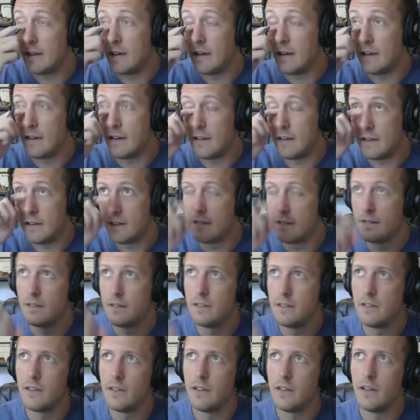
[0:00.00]
uh,
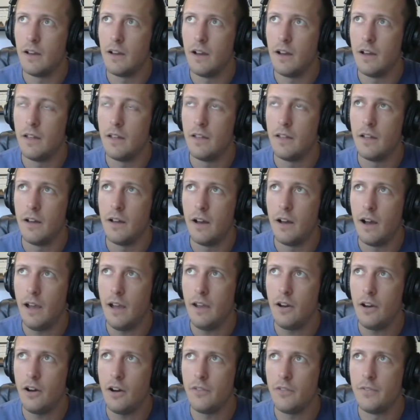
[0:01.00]
i
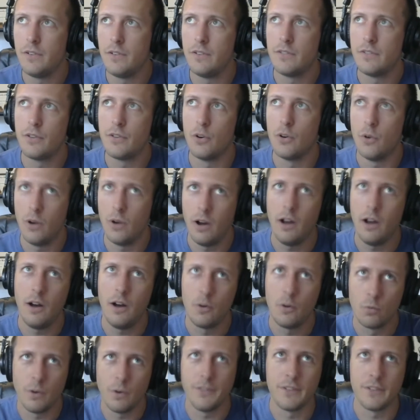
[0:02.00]
often so
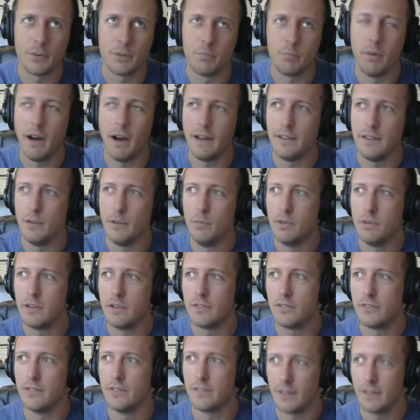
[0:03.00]
i'll run this by you
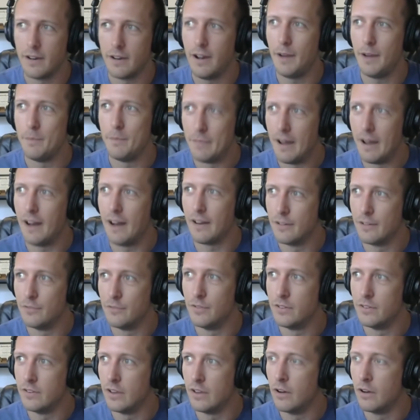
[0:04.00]
because since i'm not a
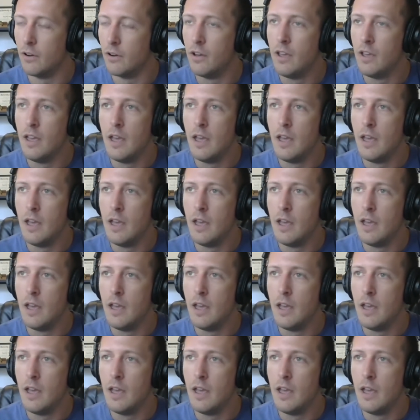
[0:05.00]
physio